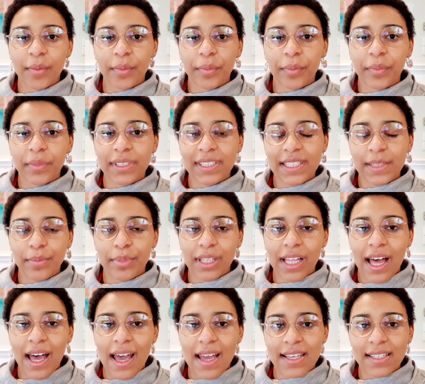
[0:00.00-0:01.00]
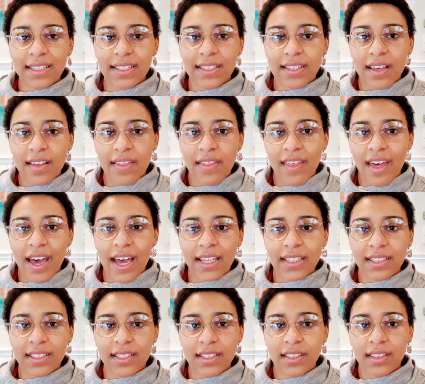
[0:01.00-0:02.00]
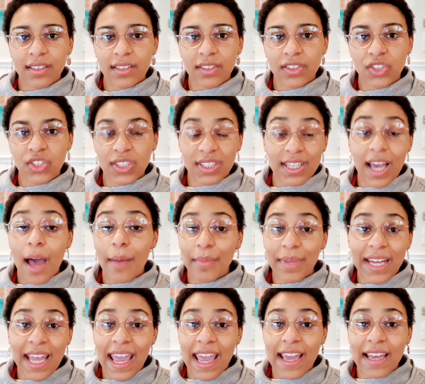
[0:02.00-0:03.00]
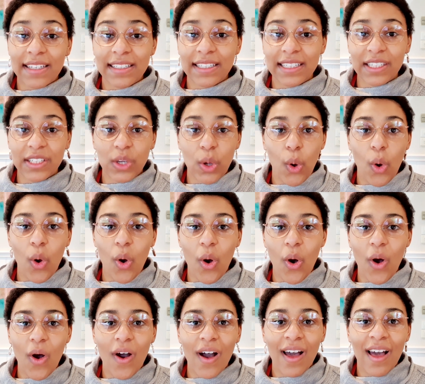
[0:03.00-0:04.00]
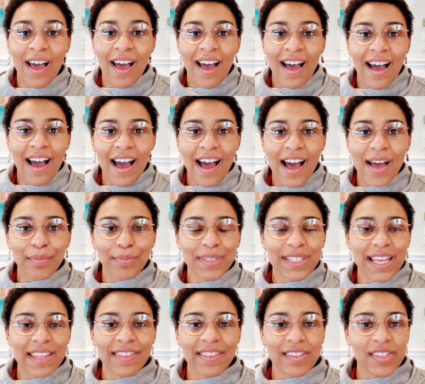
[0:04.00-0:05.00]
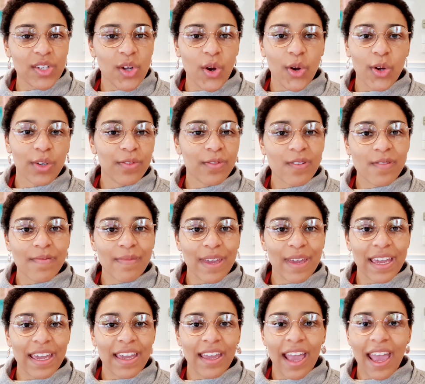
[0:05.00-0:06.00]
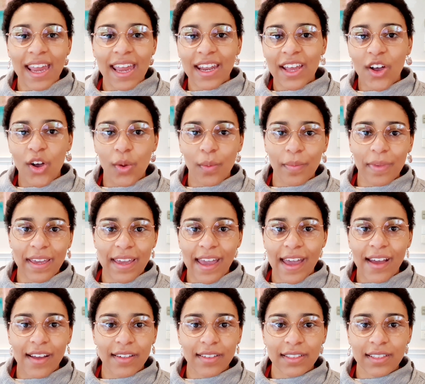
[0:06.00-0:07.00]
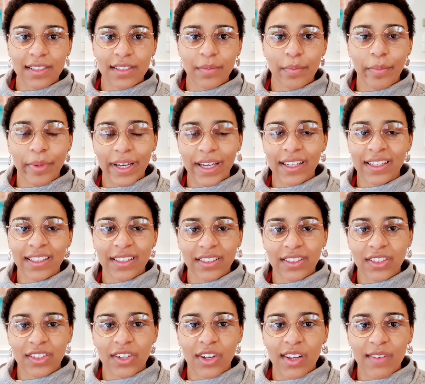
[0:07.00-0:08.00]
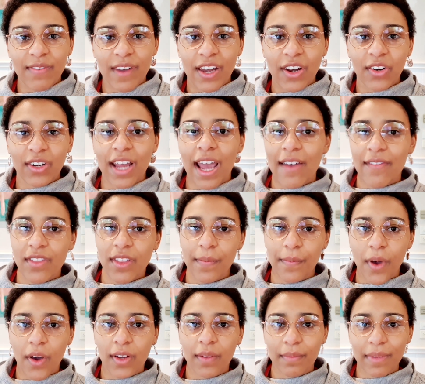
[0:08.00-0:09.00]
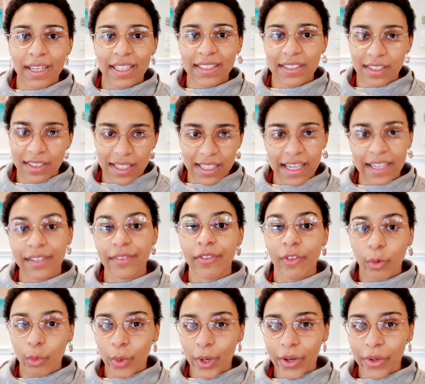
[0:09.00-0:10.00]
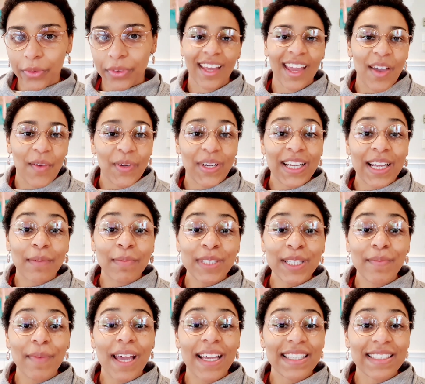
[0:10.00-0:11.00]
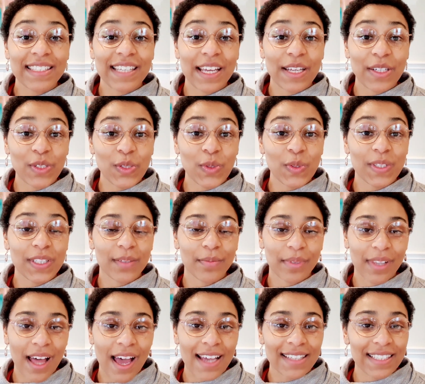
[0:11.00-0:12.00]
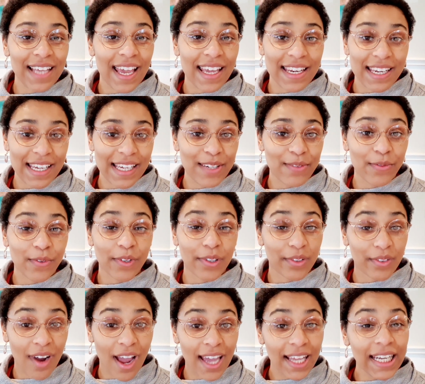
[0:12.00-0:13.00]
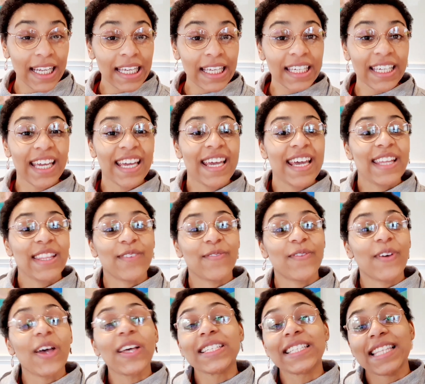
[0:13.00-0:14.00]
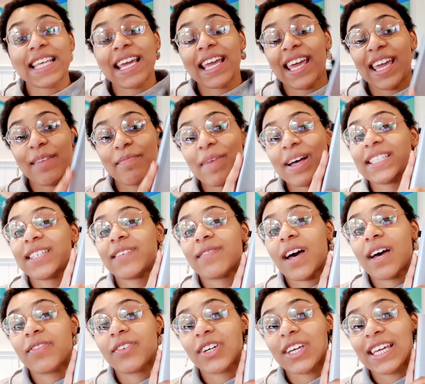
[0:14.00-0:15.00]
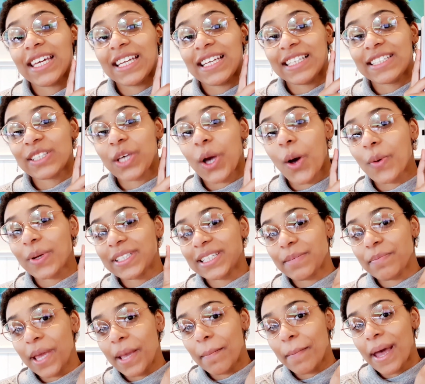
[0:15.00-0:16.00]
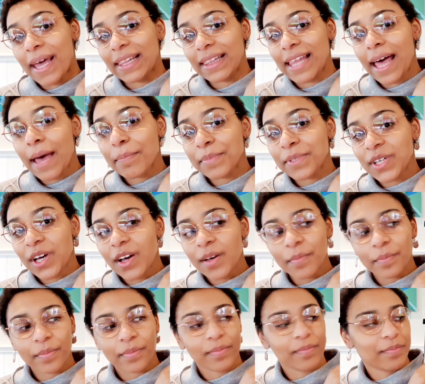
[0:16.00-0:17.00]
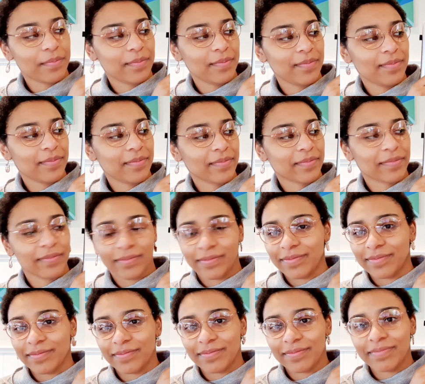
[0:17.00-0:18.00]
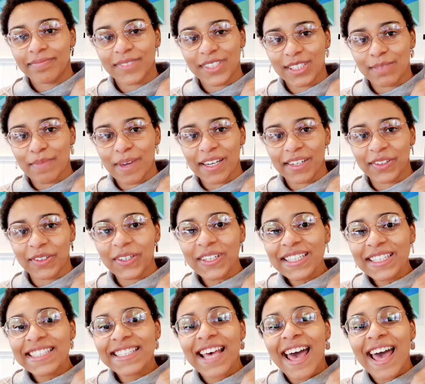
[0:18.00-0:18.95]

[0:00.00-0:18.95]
supplies that just come in handy or set the tone for me and help me out. But you know, if I don't have them on me, it's not the end of the world. When it comes to my essential supplies I need for writing, the first thing in my survival kit is going to be my laptop. Just made a noise.